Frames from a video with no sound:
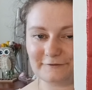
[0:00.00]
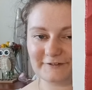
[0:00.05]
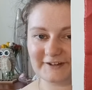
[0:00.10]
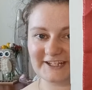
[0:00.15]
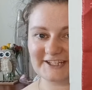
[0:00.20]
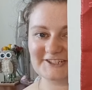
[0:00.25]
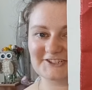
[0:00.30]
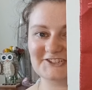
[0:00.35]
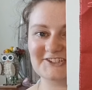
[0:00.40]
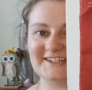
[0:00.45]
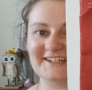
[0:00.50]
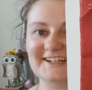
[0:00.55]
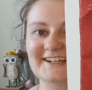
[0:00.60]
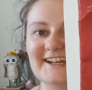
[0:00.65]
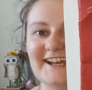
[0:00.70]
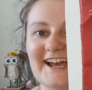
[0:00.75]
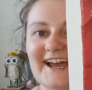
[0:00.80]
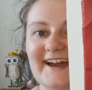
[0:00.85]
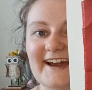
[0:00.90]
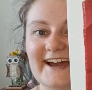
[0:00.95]
finished it,
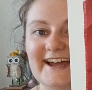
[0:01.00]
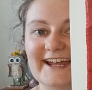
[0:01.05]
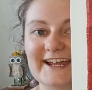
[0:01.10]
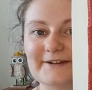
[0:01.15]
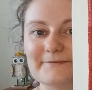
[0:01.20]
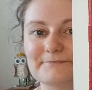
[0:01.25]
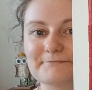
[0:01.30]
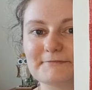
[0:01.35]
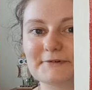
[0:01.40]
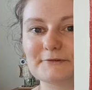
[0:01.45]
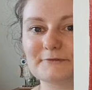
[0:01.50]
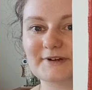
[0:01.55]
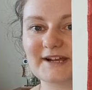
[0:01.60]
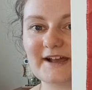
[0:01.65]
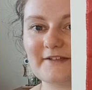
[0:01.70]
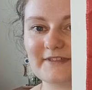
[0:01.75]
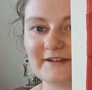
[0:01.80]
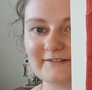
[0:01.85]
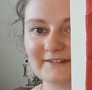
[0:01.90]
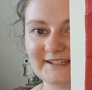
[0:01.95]
um, but we'll
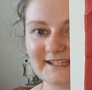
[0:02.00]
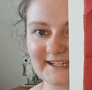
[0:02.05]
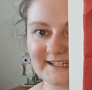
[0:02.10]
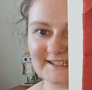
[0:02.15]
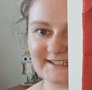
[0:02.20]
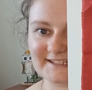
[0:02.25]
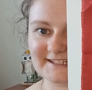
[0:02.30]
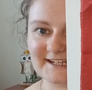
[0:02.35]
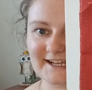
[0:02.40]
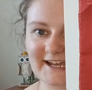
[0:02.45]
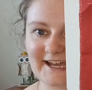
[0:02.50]
get there in the end.